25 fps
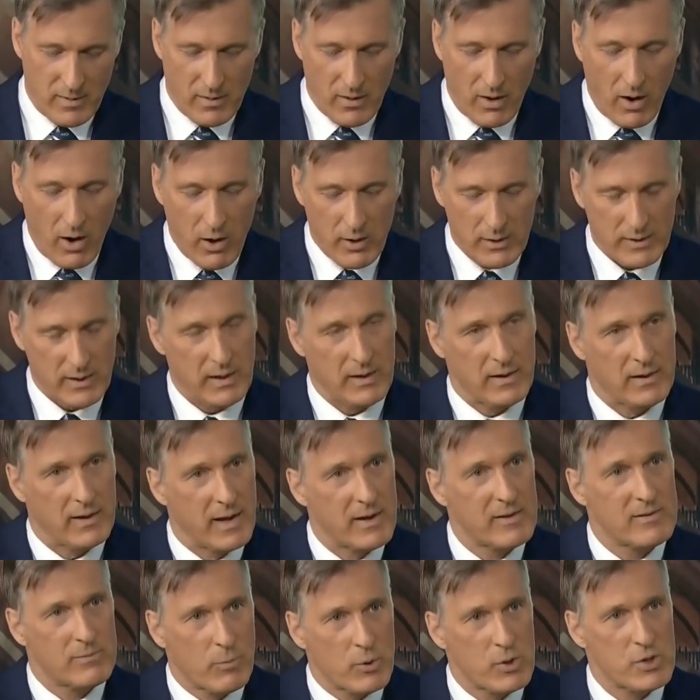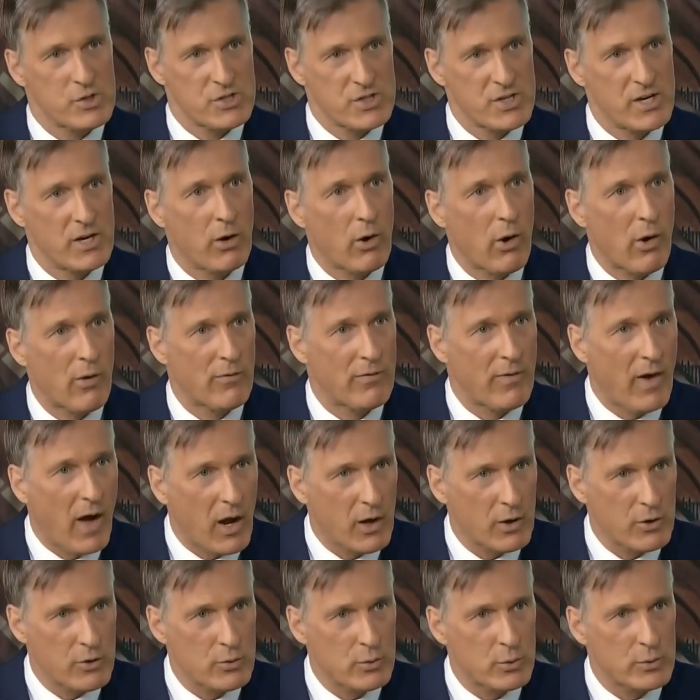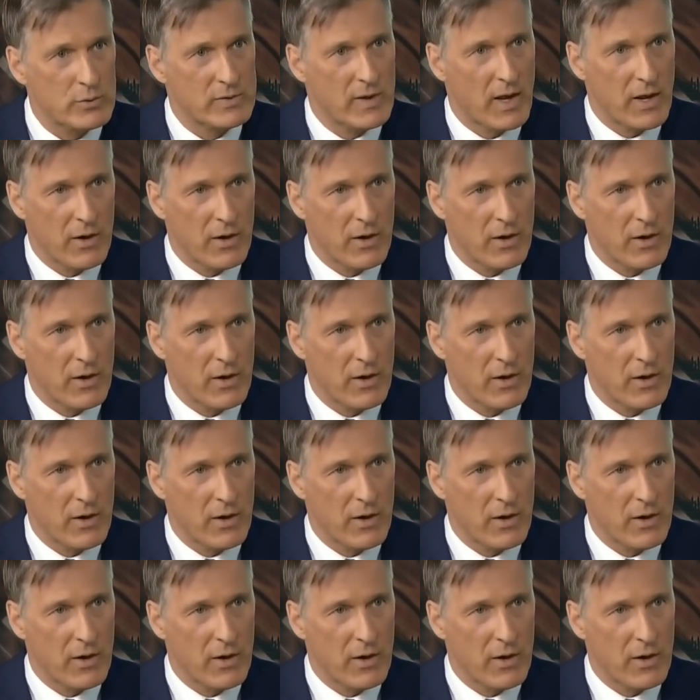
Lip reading: our candidates must share our values,